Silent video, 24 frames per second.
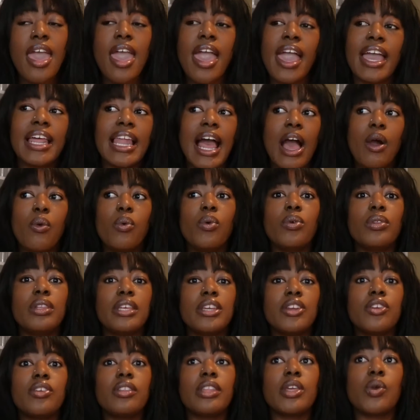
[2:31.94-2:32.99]
and I will
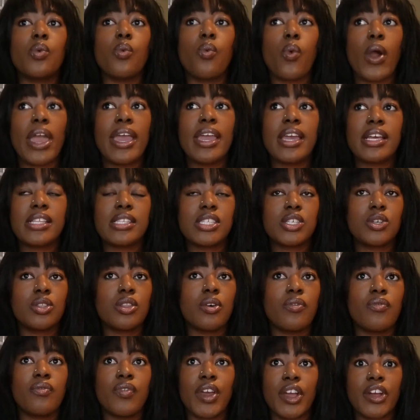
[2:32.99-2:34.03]
literally wait until the
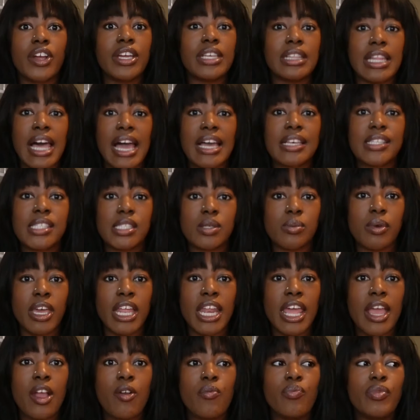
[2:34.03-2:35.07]
very last
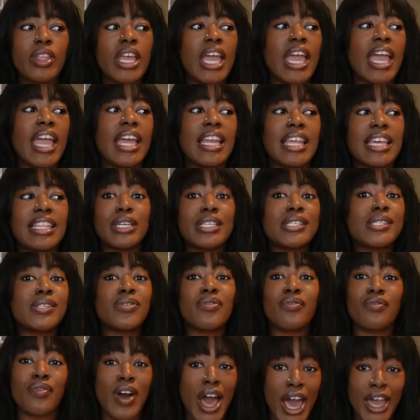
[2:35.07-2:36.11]
minute, and it puts
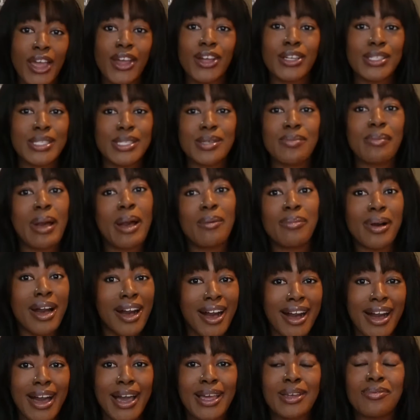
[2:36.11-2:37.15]
fire to my
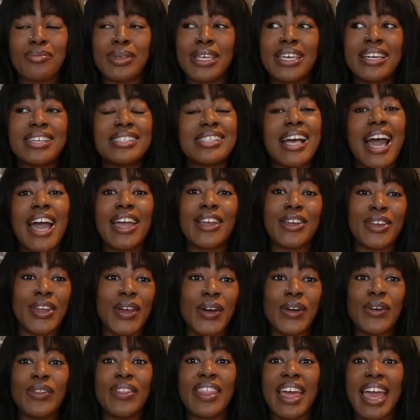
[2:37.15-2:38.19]
behind because I
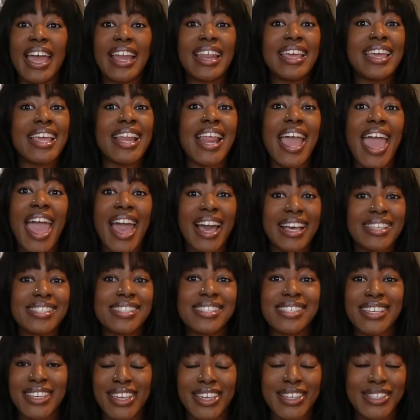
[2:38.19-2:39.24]
know that it has
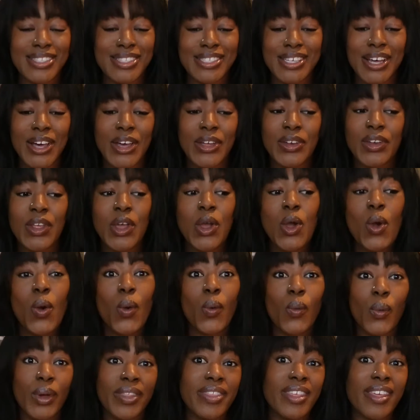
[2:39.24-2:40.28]
to get done
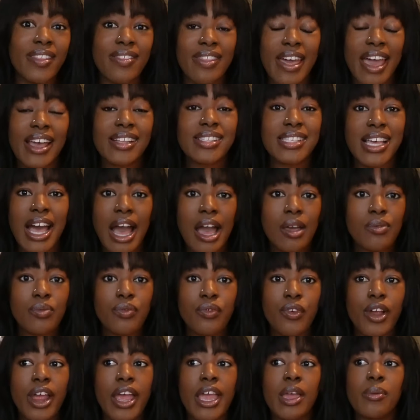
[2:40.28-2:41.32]
within that time
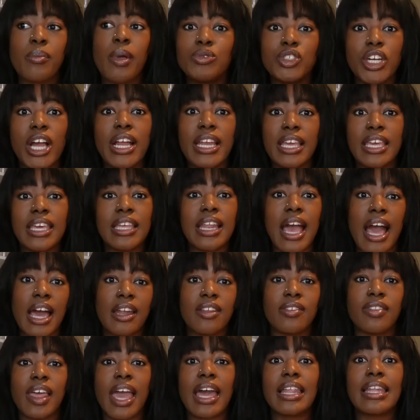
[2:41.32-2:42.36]
frame. I'm trying to get out
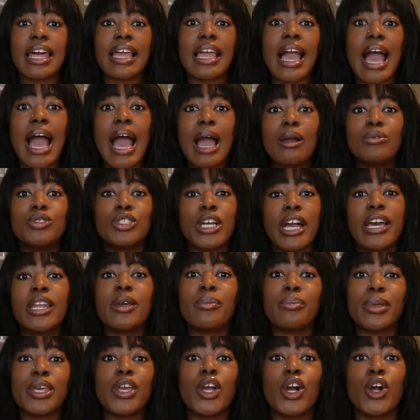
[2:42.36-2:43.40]
of that. Like, I'm trying to
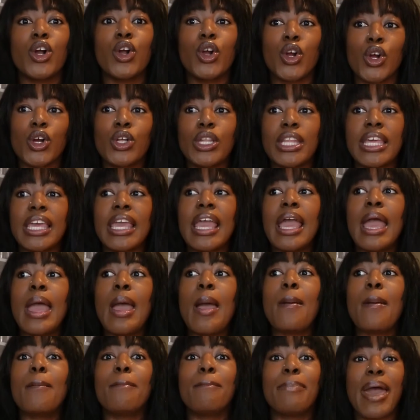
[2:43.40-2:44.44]
be a girly
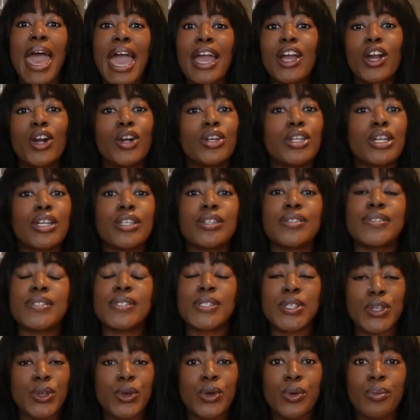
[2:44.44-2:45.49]
back on her
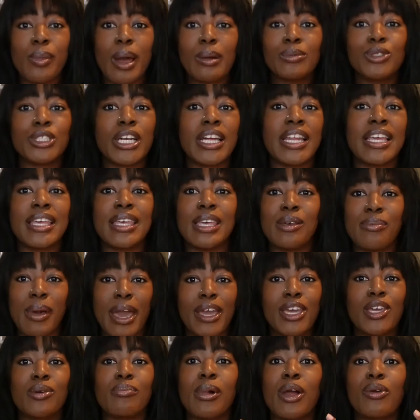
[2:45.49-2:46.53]
Zoom. I'm trying to get
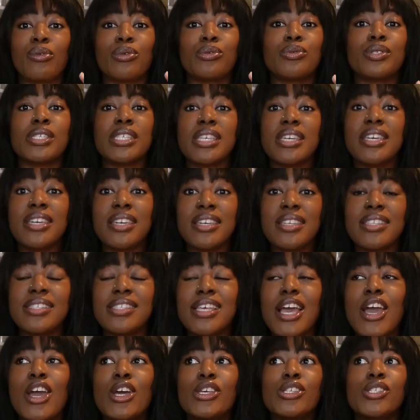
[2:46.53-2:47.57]
back in my routines
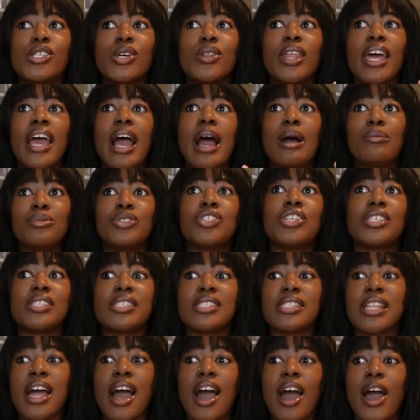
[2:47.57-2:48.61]
so that I'm
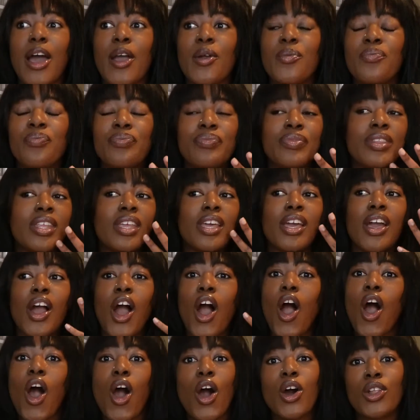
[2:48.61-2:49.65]
just not
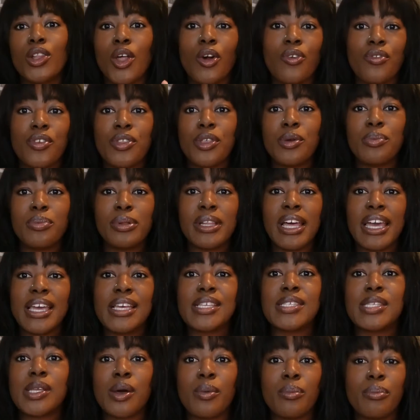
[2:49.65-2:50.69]
all over the
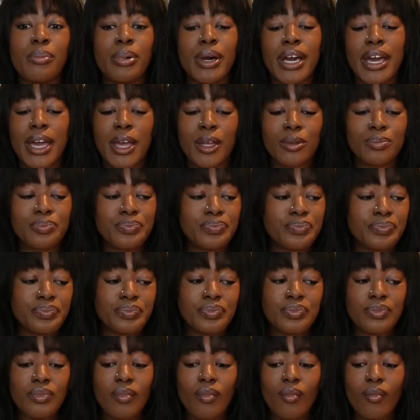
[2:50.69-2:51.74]
place. But
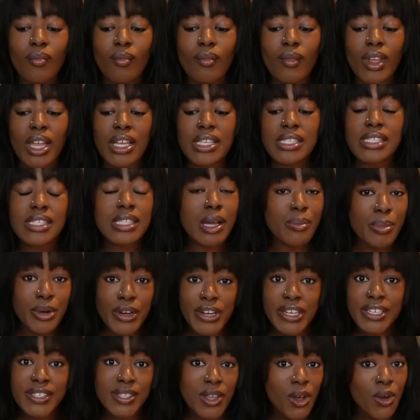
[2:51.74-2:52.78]
summer
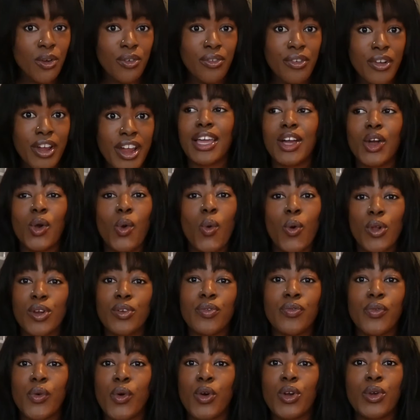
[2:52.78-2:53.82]
is over.
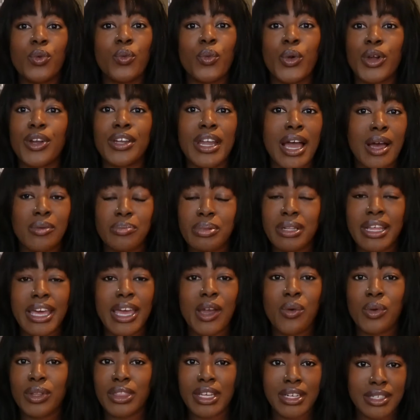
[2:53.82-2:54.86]
Q4, we're not
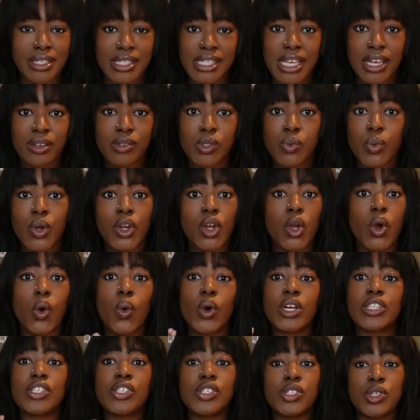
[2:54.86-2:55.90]
playing with ourselves. We're
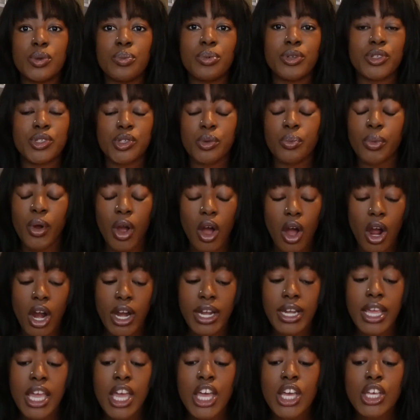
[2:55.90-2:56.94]
going super
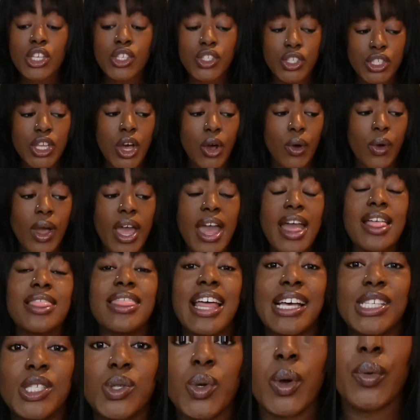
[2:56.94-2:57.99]
hard. So
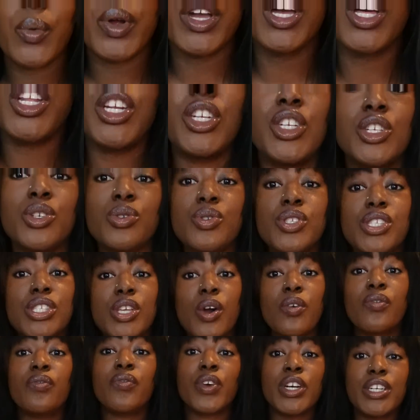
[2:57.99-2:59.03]
that's what we're gonna do.
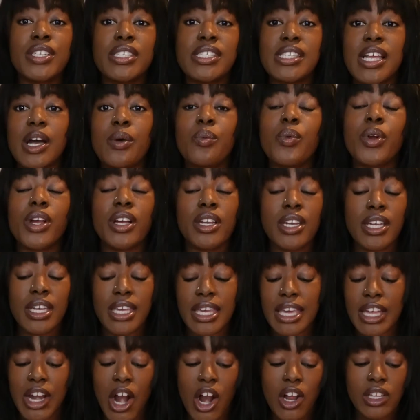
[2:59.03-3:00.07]
So first up, we're gonna
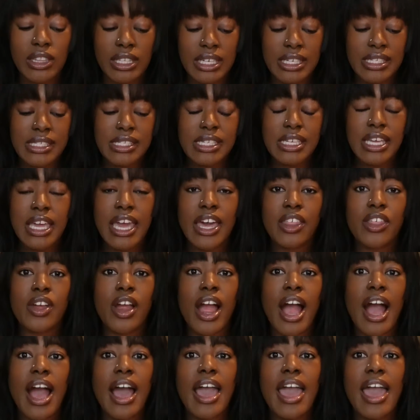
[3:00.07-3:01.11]
get our list together. I